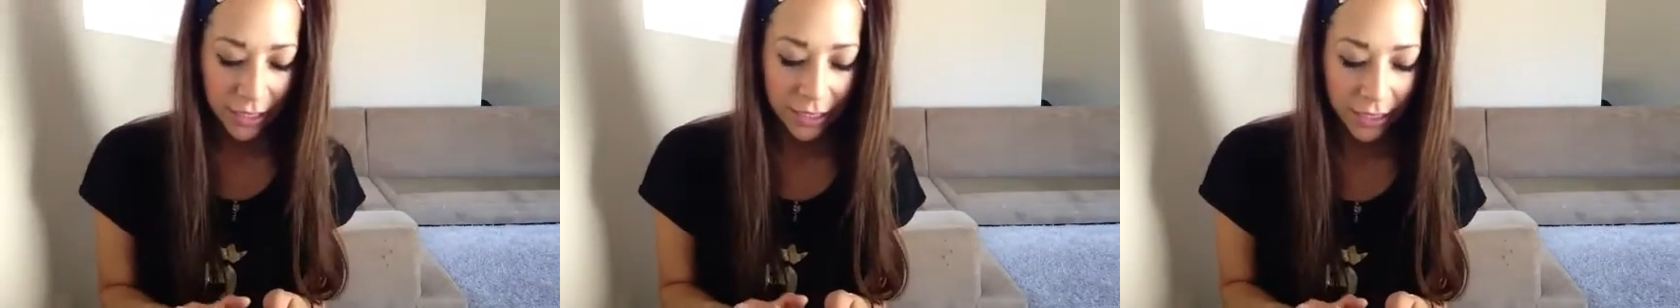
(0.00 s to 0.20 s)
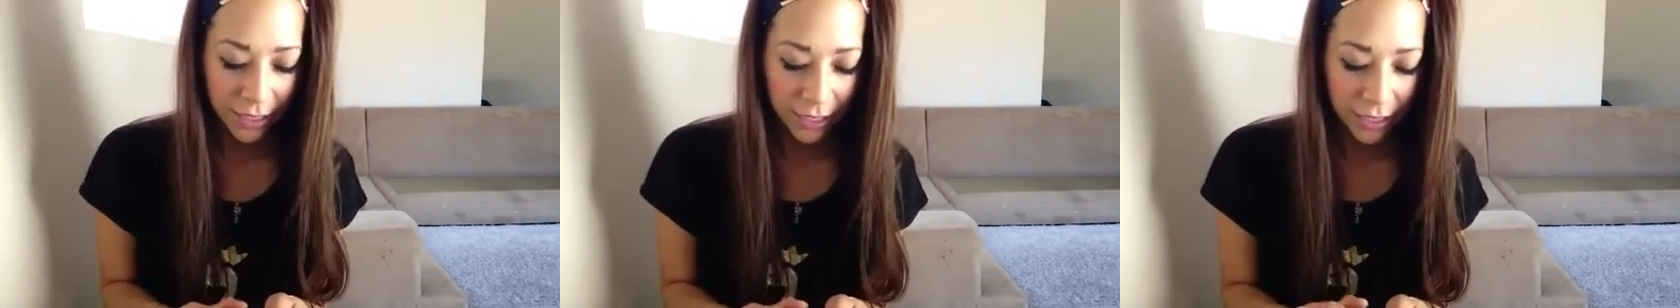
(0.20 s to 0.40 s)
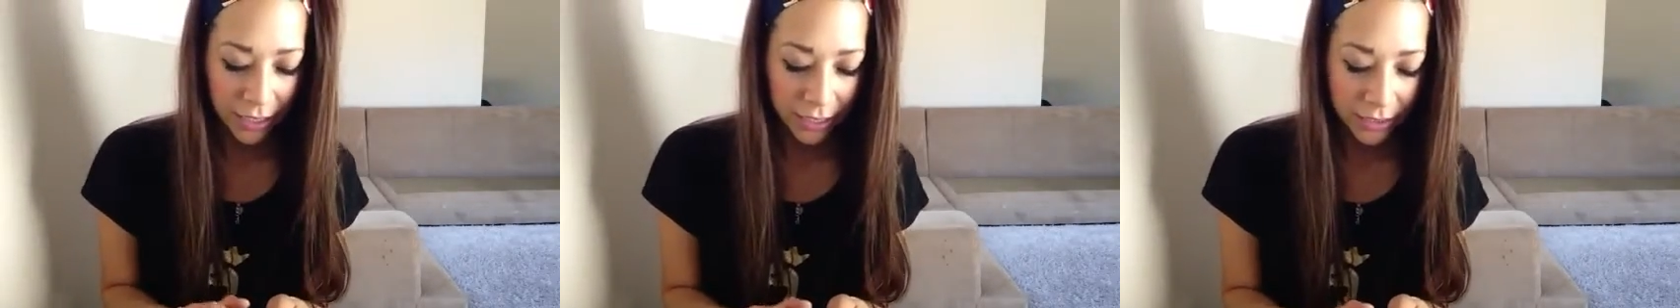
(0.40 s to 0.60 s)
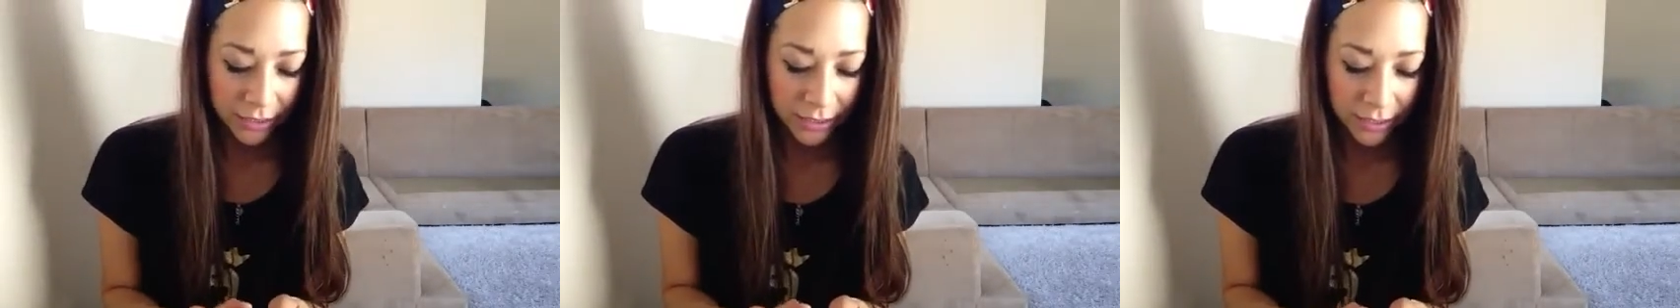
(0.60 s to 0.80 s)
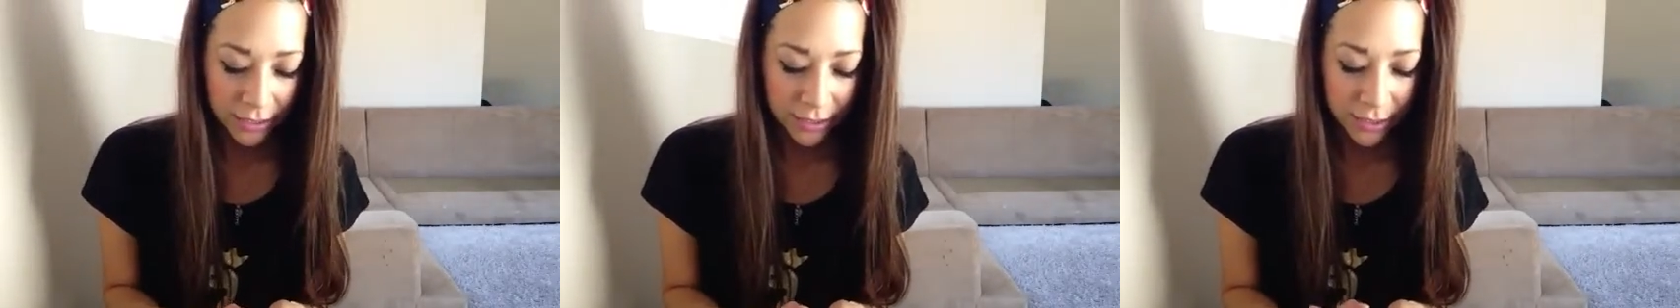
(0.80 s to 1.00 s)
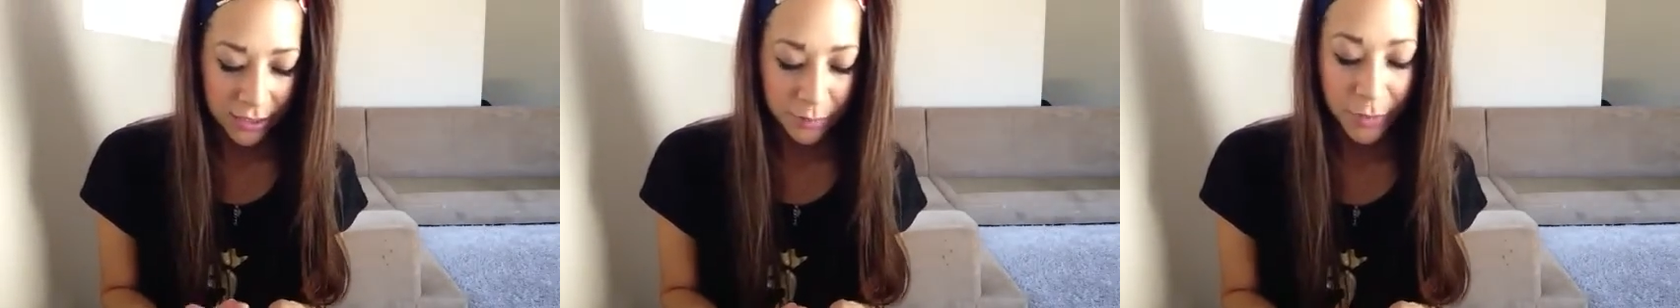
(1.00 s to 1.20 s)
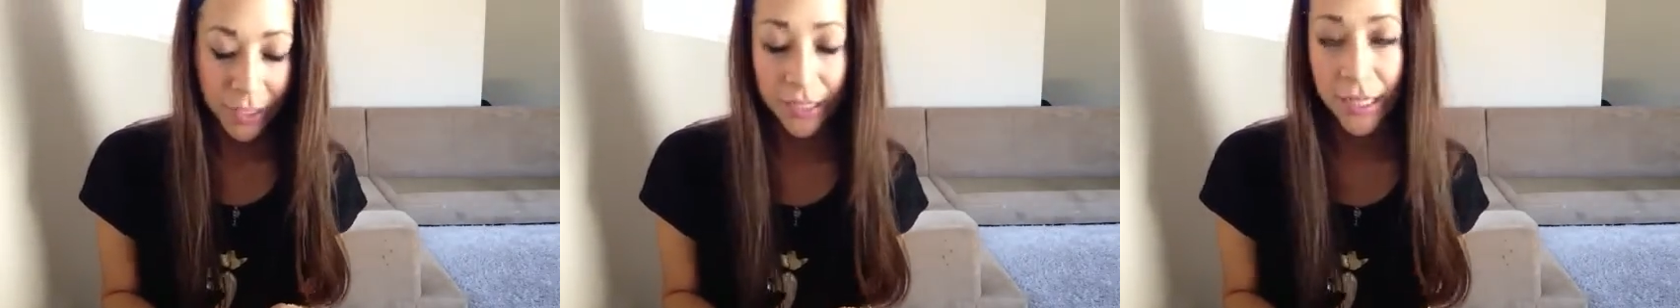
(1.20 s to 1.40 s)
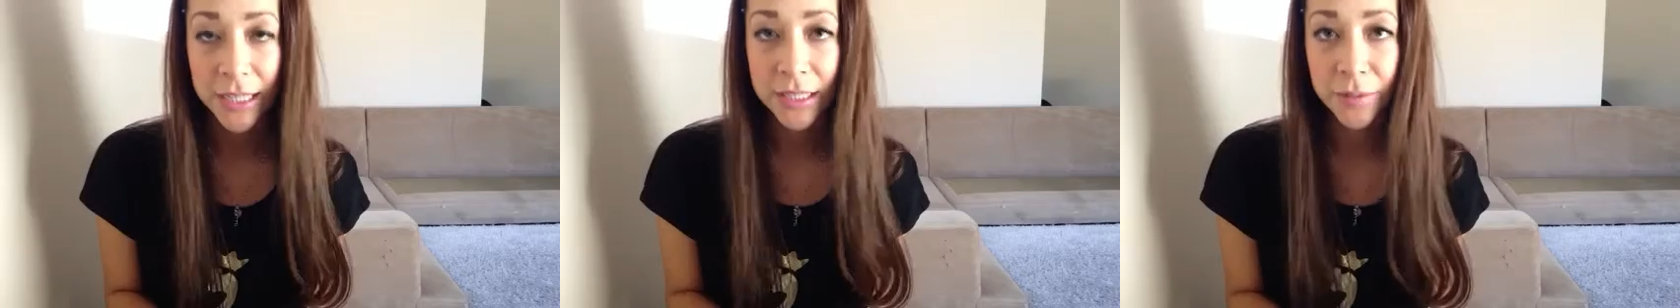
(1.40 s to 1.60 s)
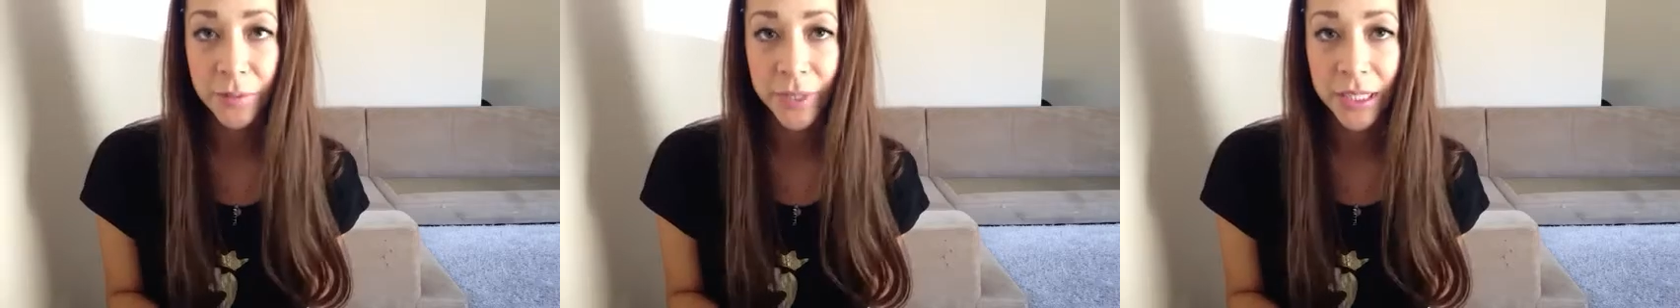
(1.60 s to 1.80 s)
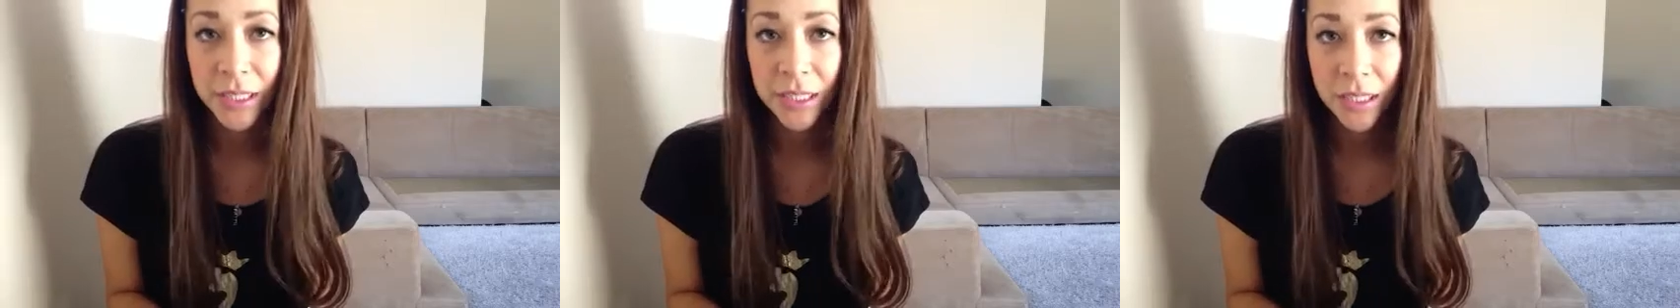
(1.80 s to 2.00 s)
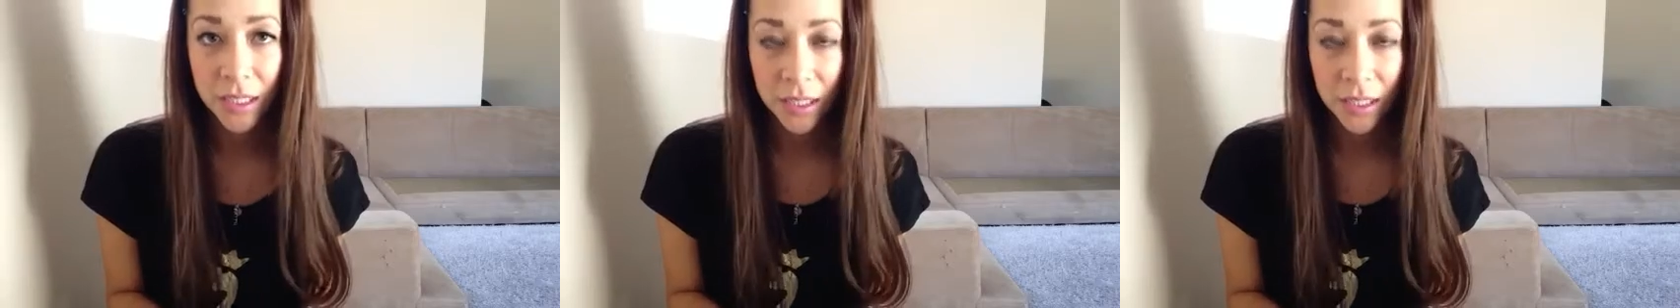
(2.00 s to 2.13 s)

And since my last one,